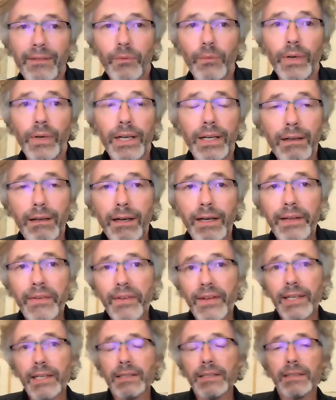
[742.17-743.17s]
I
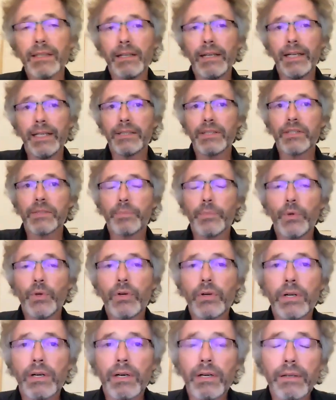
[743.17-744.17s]
think the latest
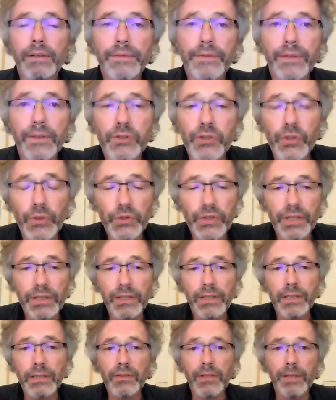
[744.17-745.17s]
book of Dzongsa
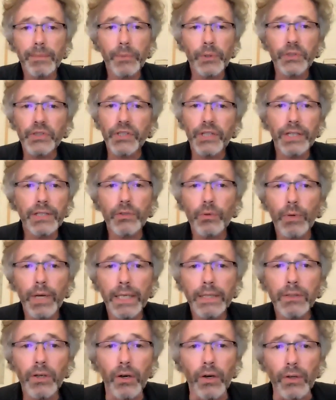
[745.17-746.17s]
Kyenzo Rinpoche is
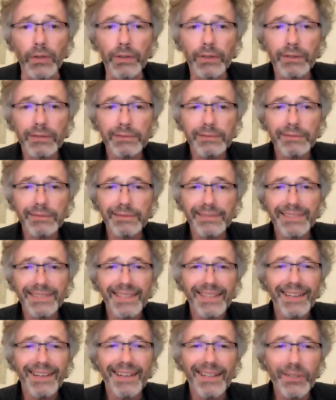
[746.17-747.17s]
Right On.
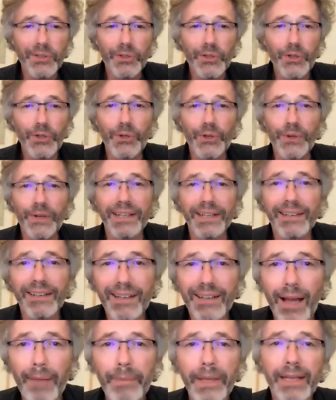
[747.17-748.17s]
I don't know.
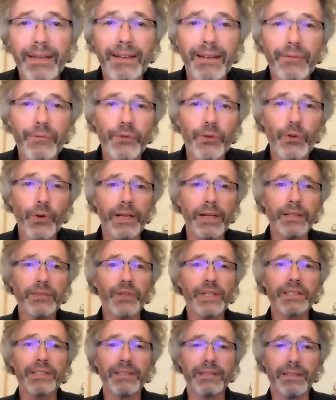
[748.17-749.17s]
I mean, if you are
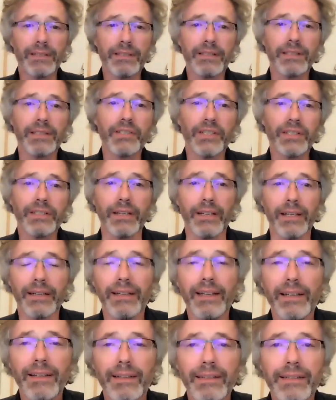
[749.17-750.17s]
interested in such a thing,
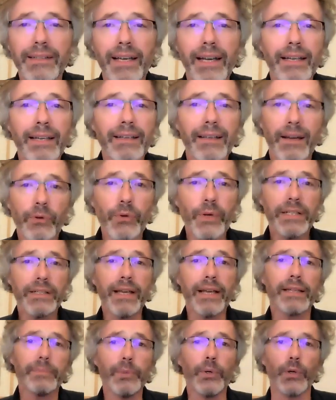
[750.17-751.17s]
then read
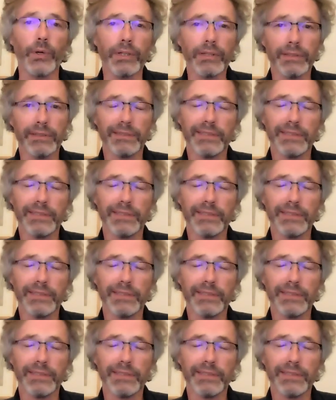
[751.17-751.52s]
that book.